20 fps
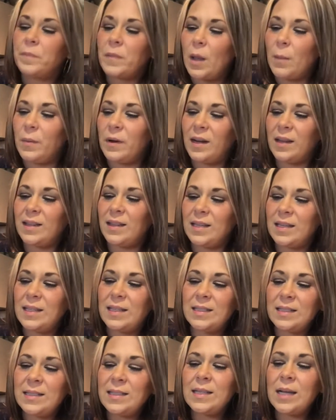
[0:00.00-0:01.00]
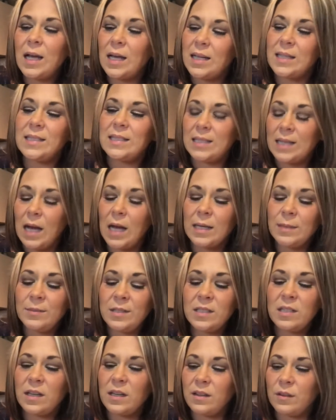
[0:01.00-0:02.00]
But I think it is it's time
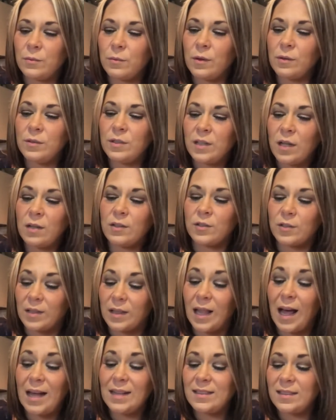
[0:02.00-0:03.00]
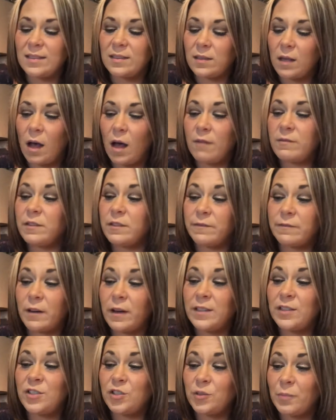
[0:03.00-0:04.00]
to take the rose-colored glasses off to
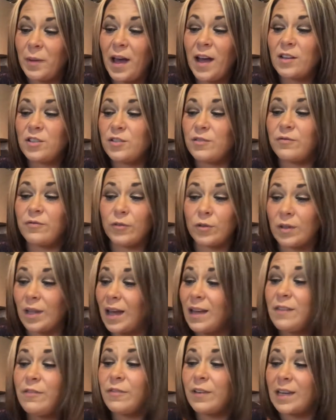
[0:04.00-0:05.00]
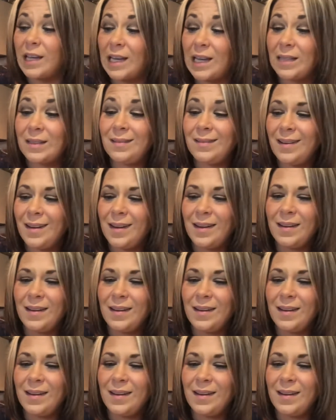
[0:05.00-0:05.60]
find your passion for life again.